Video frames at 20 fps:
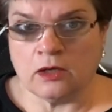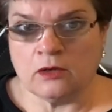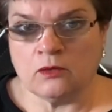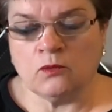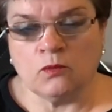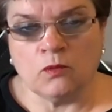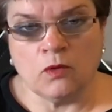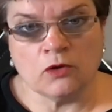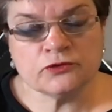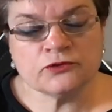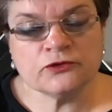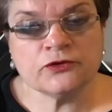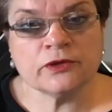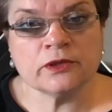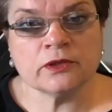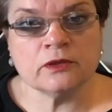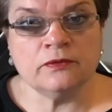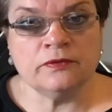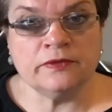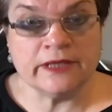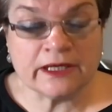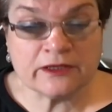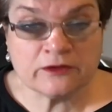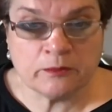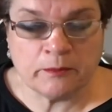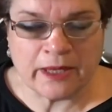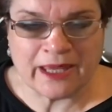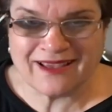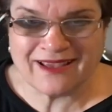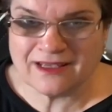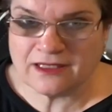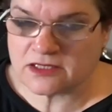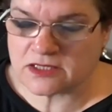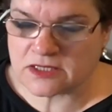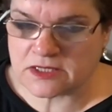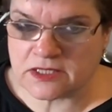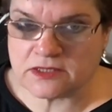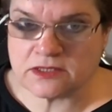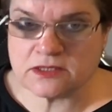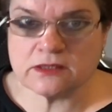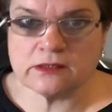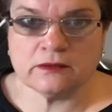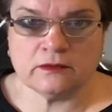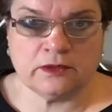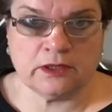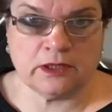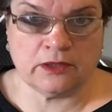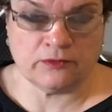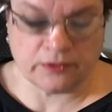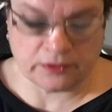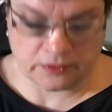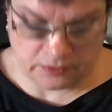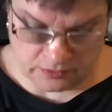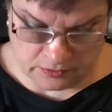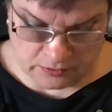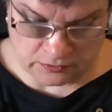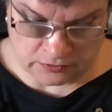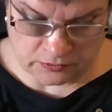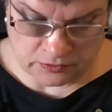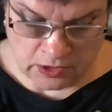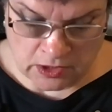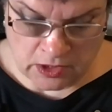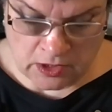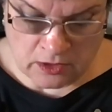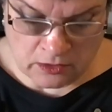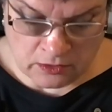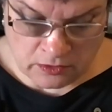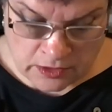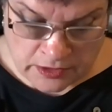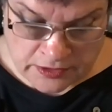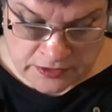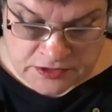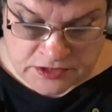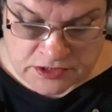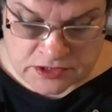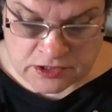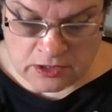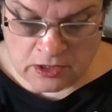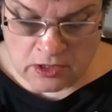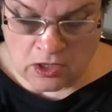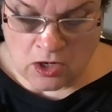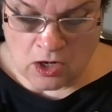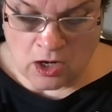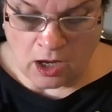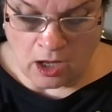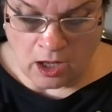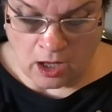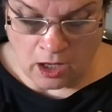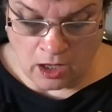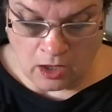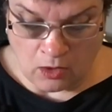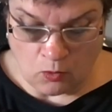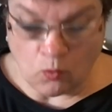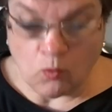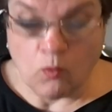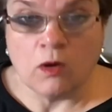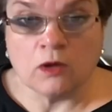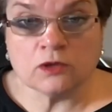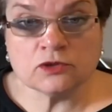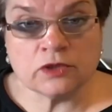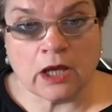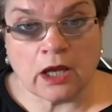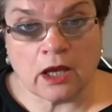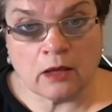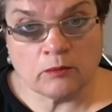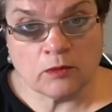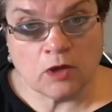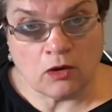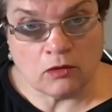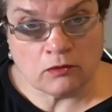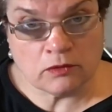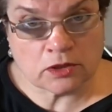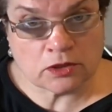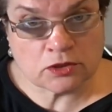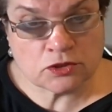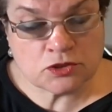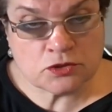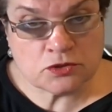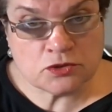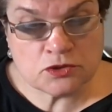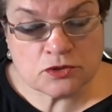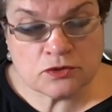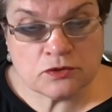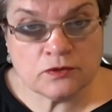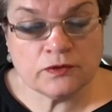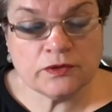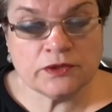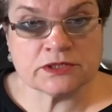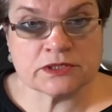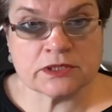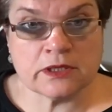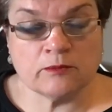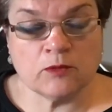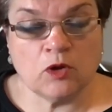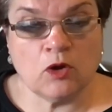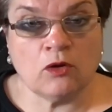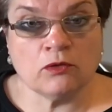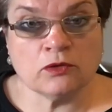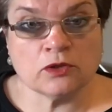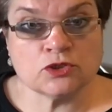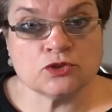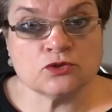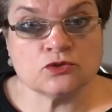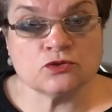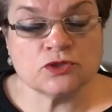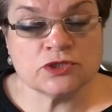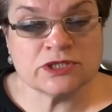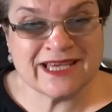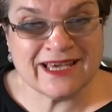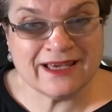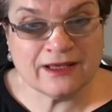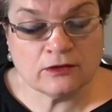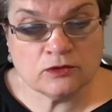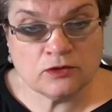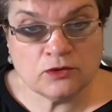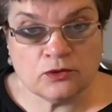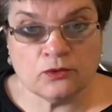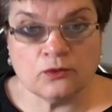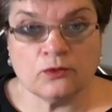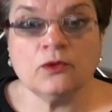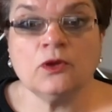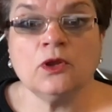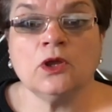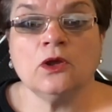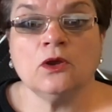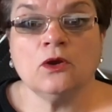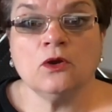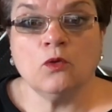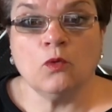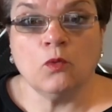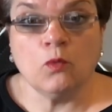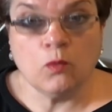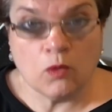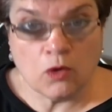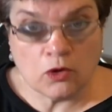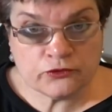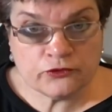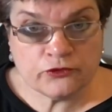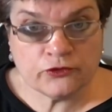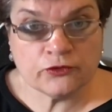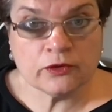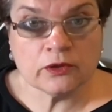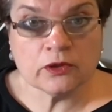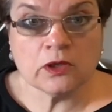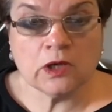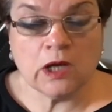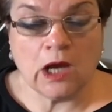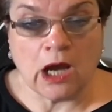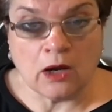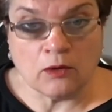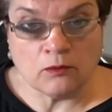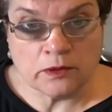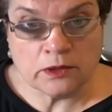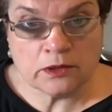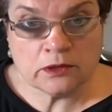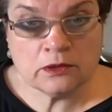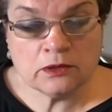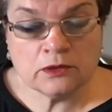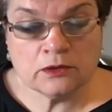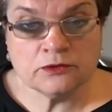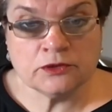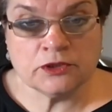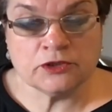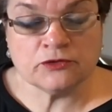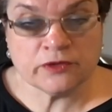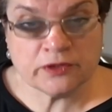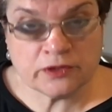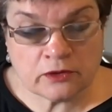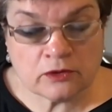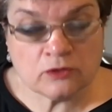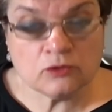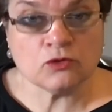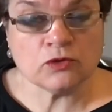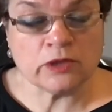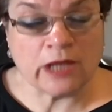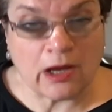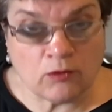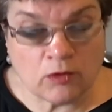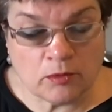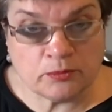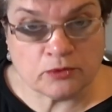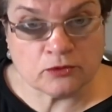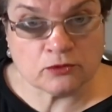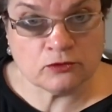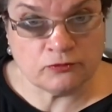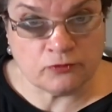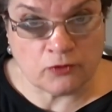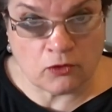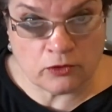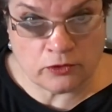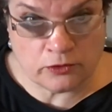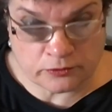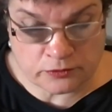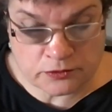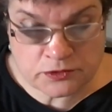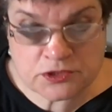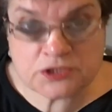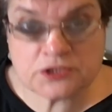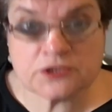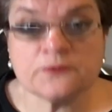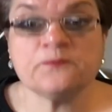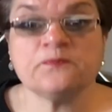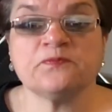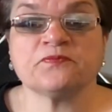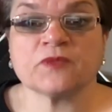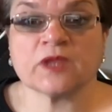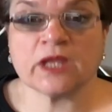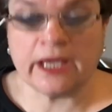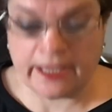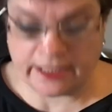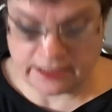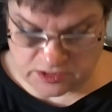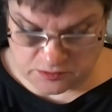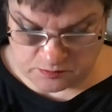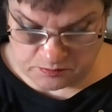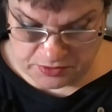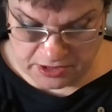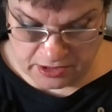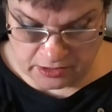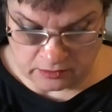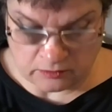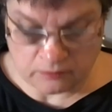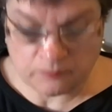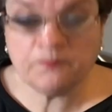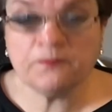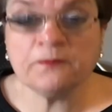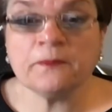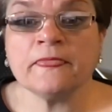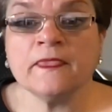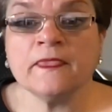what Nutmeg says their return is. What I'm going to do is I'm going to tell you what the return on our portfolios has been